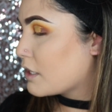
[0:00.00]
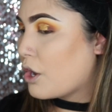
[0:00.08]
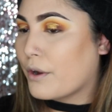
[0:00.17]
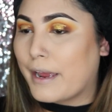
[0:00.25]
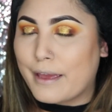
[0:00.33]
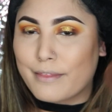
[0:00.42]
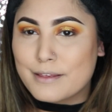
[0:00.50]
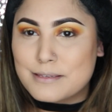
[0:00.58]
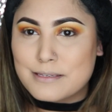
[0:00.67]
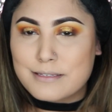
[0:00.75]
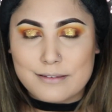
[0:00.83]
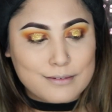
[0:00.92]
Okay,
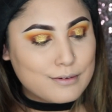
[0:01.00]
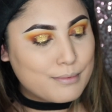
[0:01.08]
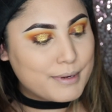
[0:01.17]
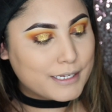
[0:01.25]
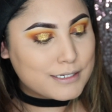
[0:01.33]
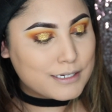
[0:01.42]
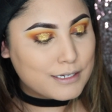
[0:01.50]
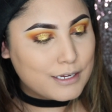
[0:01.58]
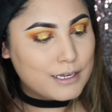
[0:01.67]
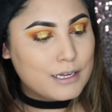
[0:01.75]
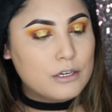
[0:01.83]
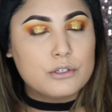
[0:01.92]
this is a little bit
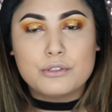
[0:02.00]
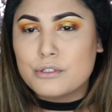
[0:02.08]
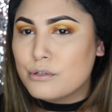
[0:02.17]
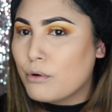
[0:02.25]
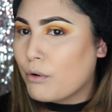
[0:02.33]
too